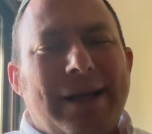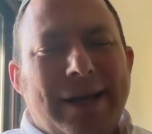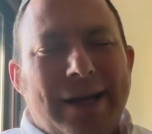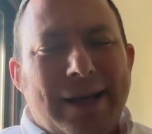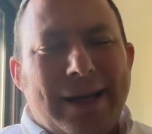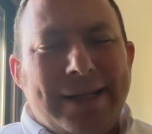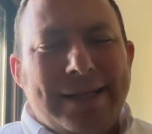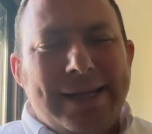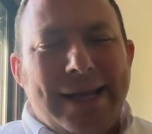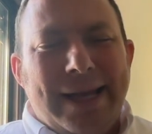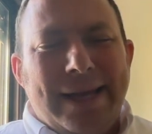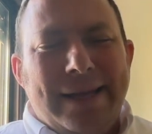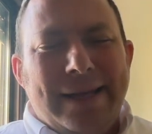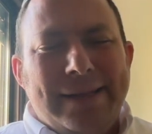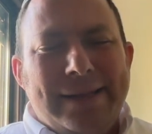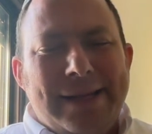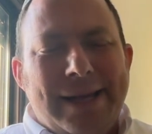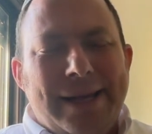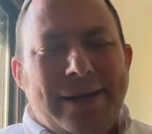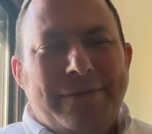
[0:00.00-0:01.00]
a
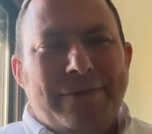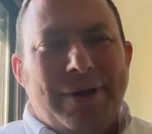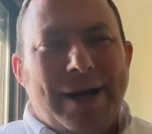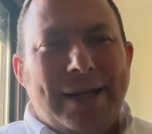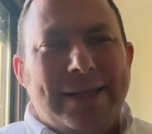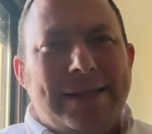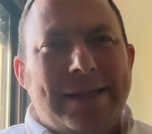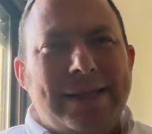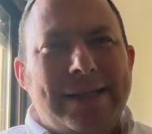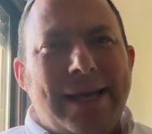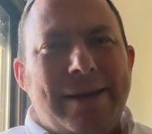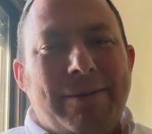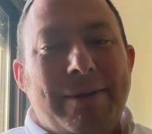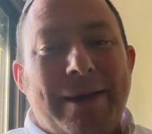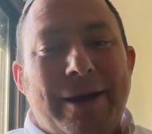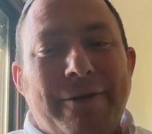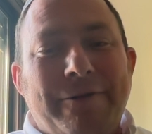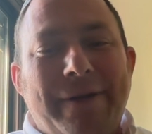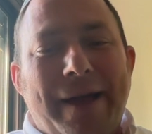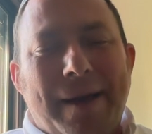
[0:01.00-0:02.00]
day of rest, a day with
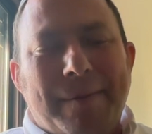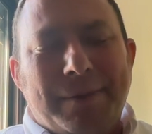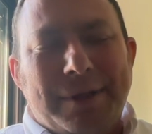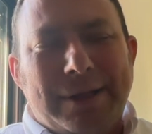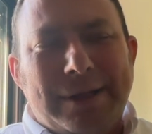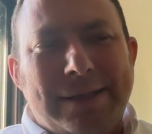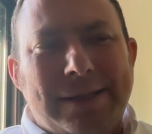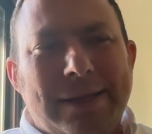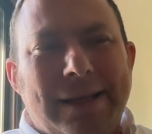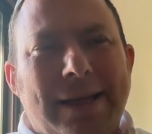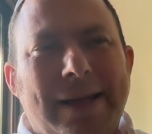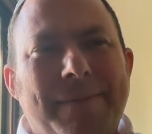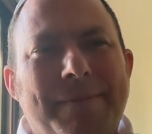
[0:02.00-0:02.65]
their families,